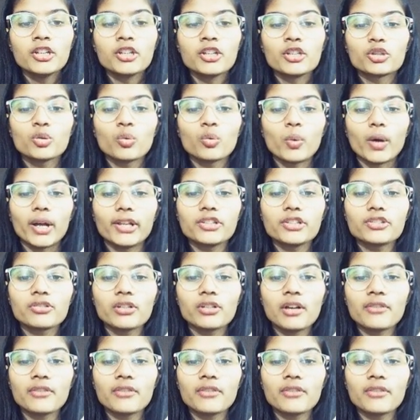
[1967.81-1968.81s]
So once you
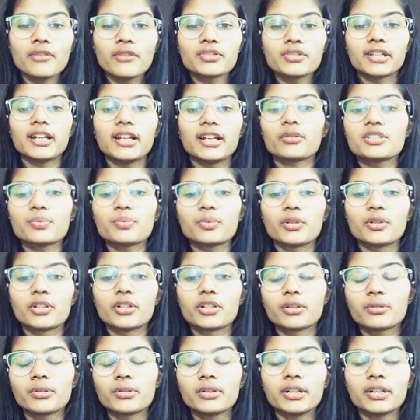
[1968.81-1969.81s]
have set out this
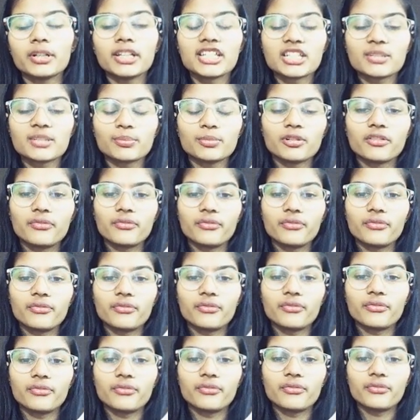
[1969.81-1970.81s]
particular is
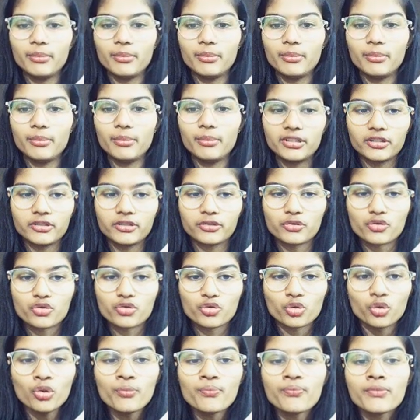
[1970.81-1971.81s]
perfect parameter to
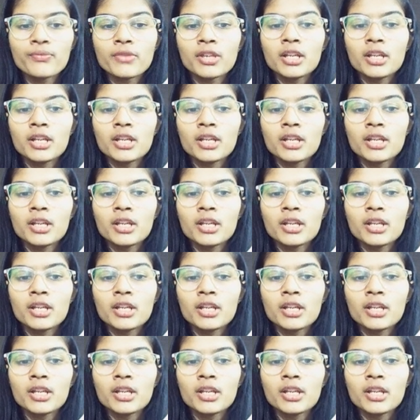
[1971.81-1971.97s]
true,